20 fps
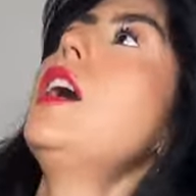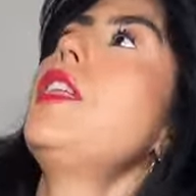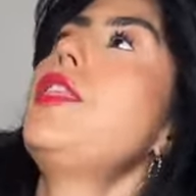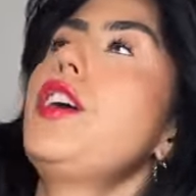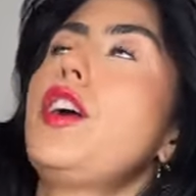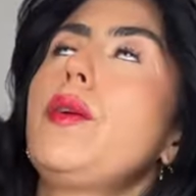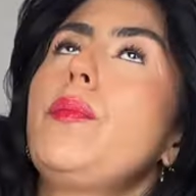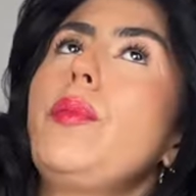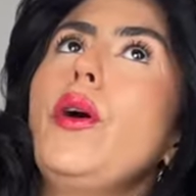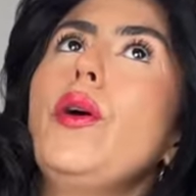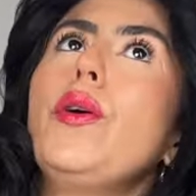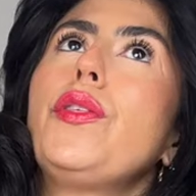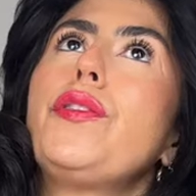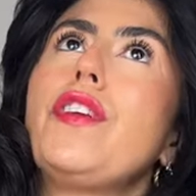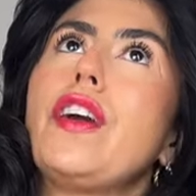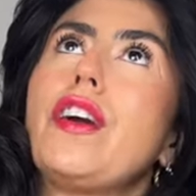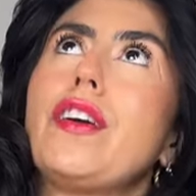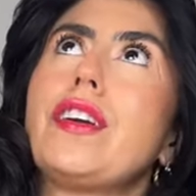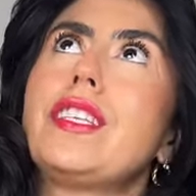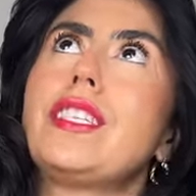They're both
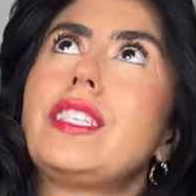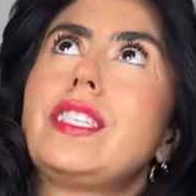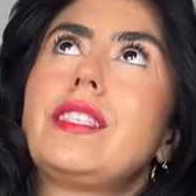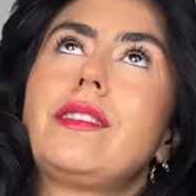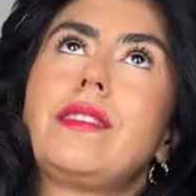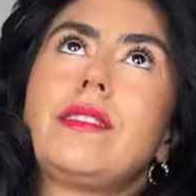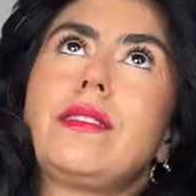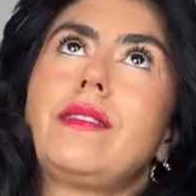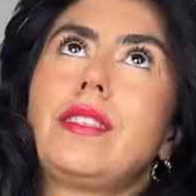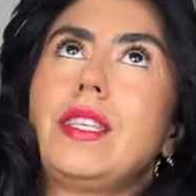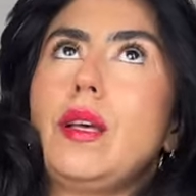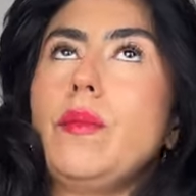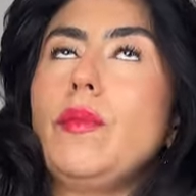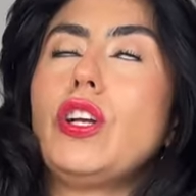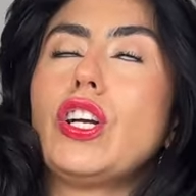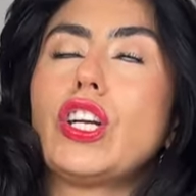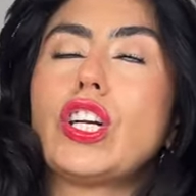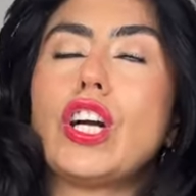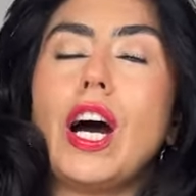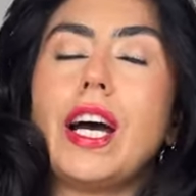very
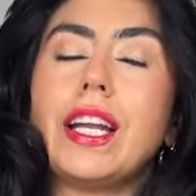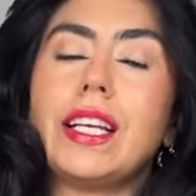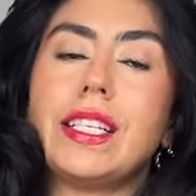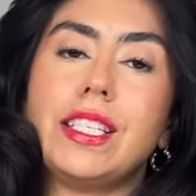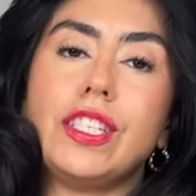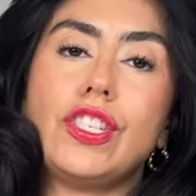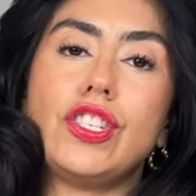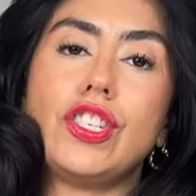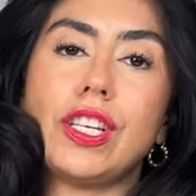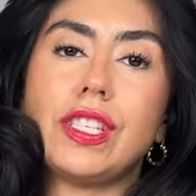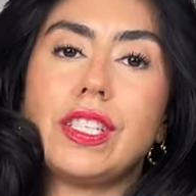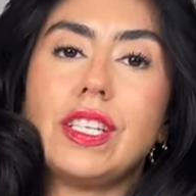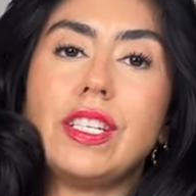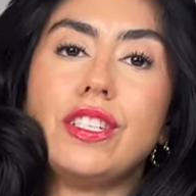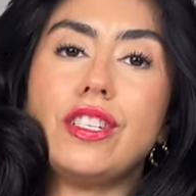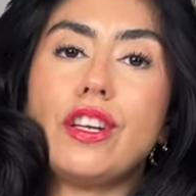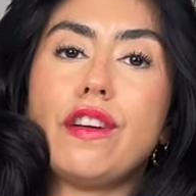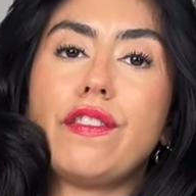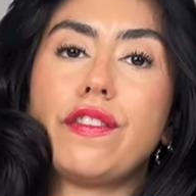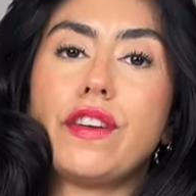similar goddesses, just in
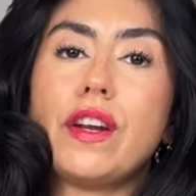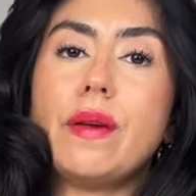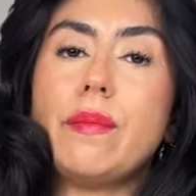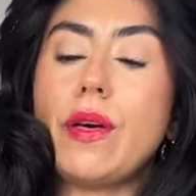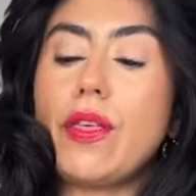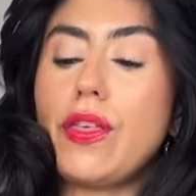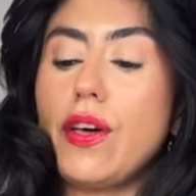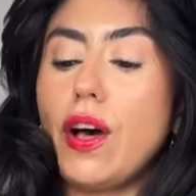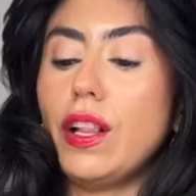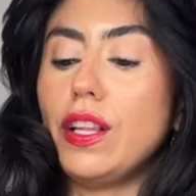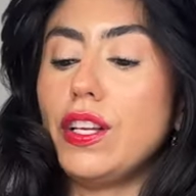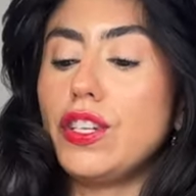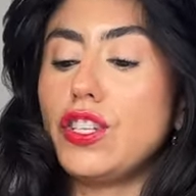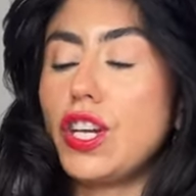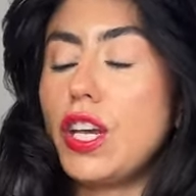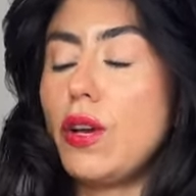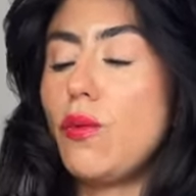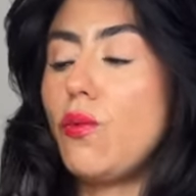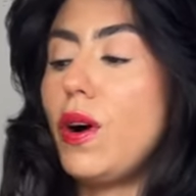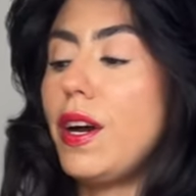different
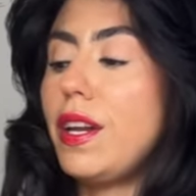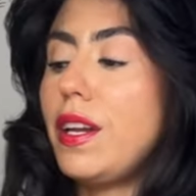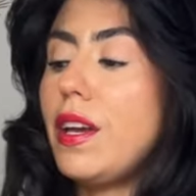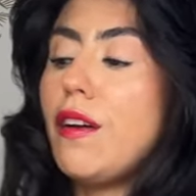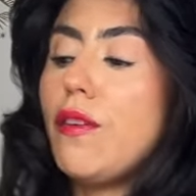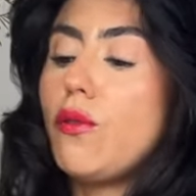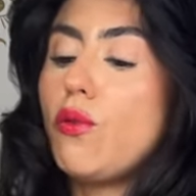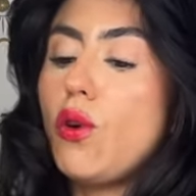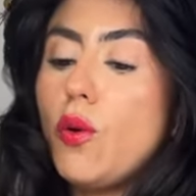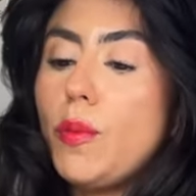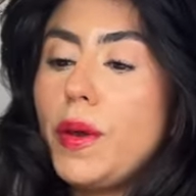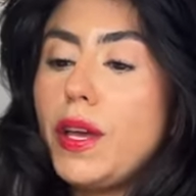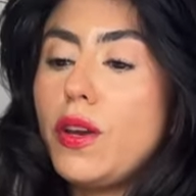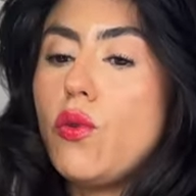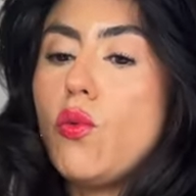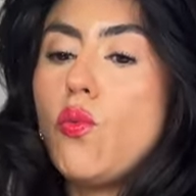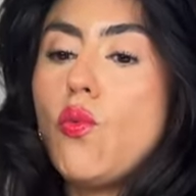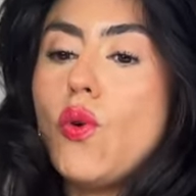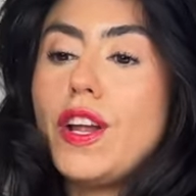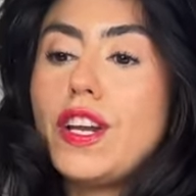mythology, one
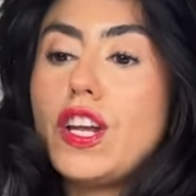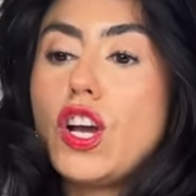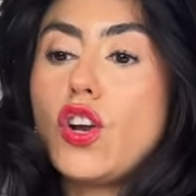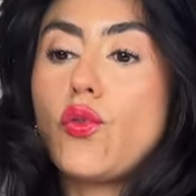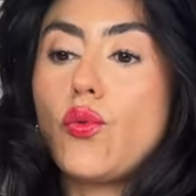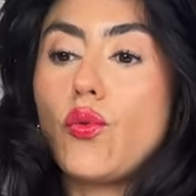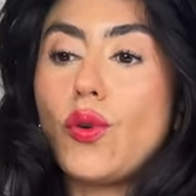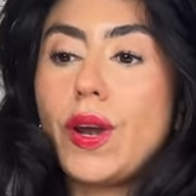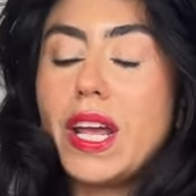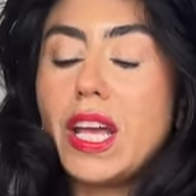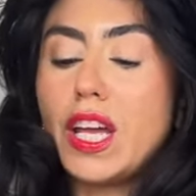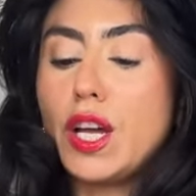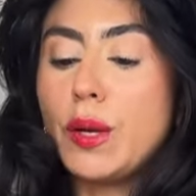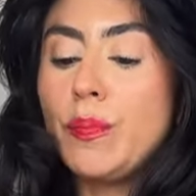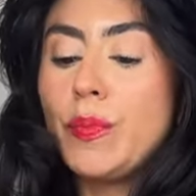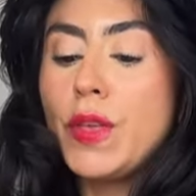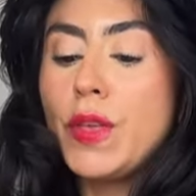Roman, one Greek.